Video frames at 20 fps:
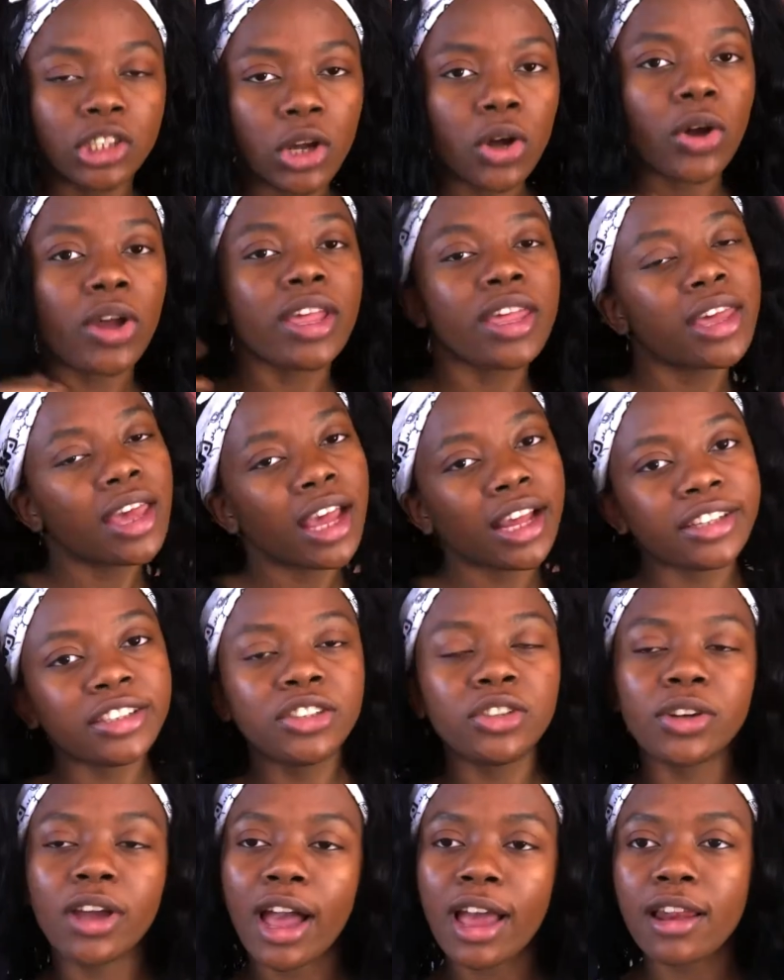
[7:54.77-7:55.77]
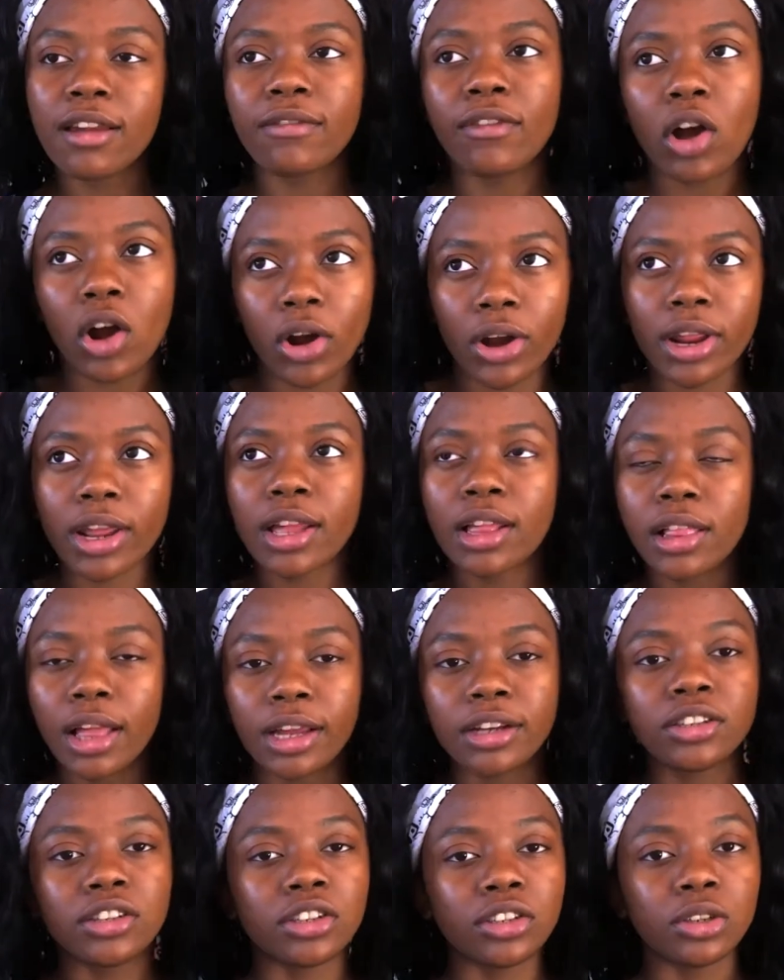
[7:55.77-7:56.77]
So in case you kind of aren't
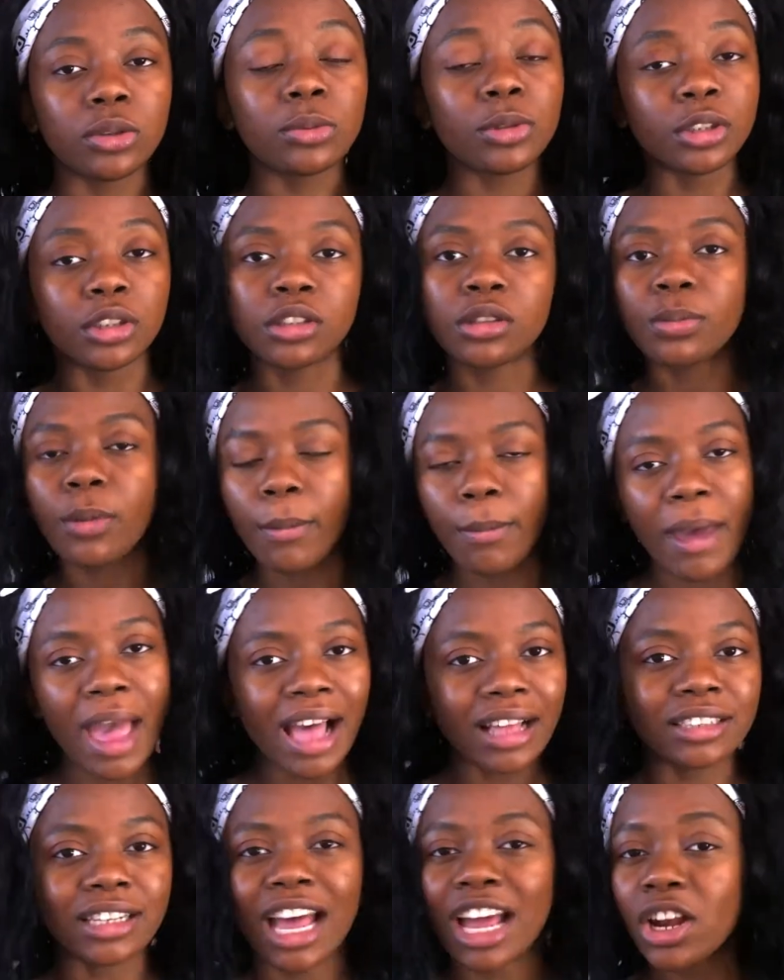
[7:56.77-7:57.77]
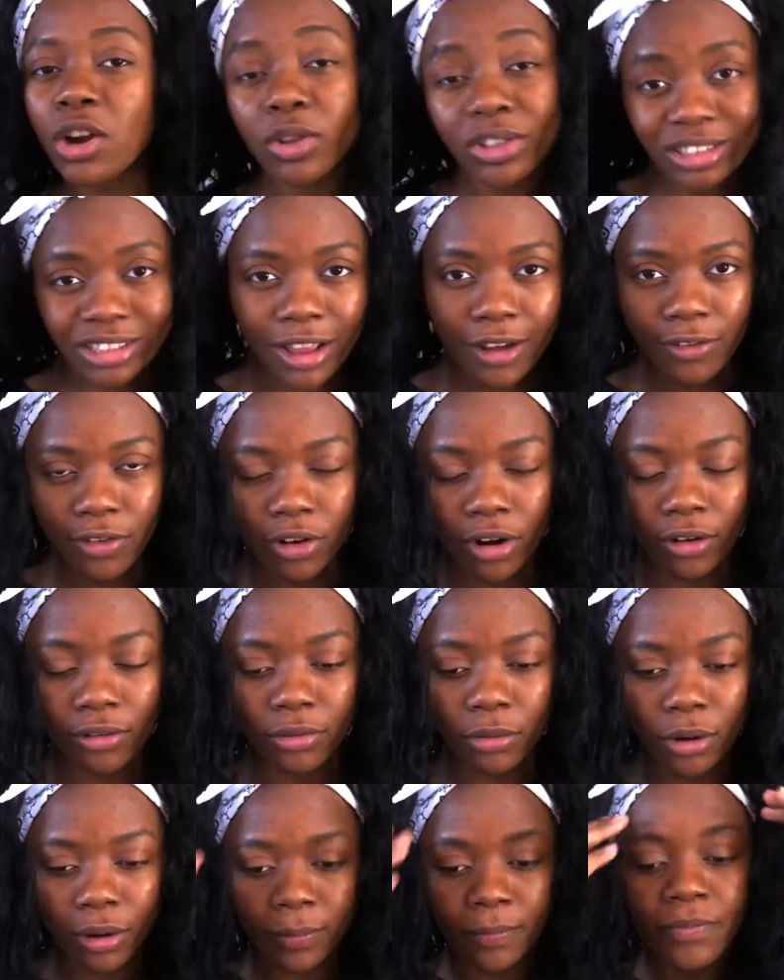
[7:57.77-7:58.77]
inclined to do reusable pads, I know it's not for
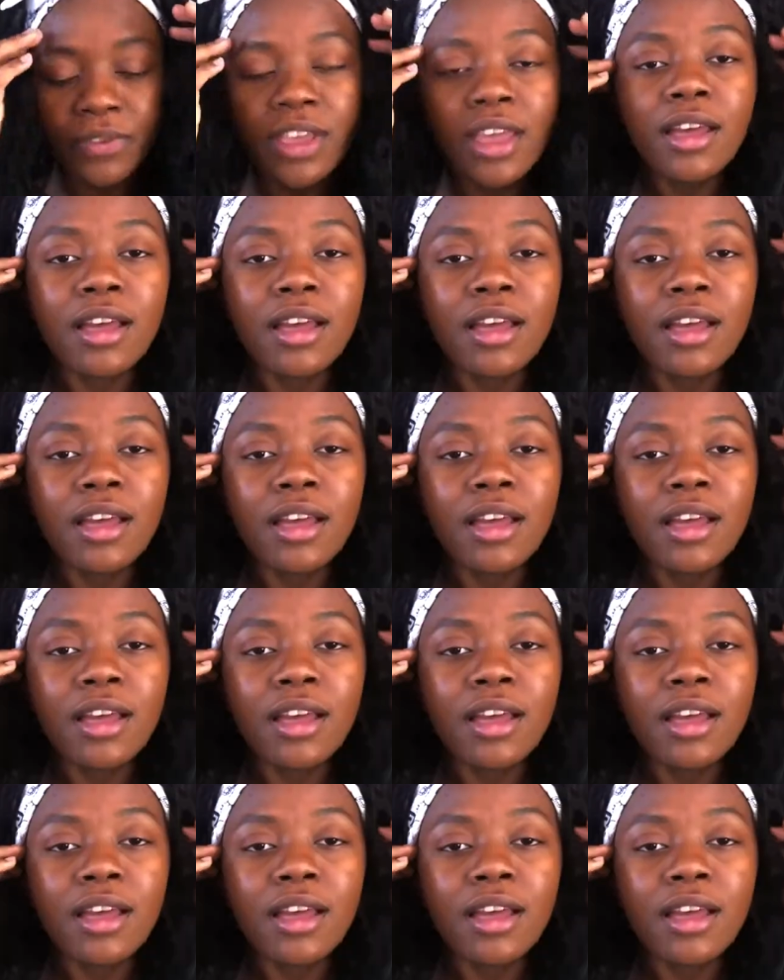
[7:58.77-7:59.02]
everyone.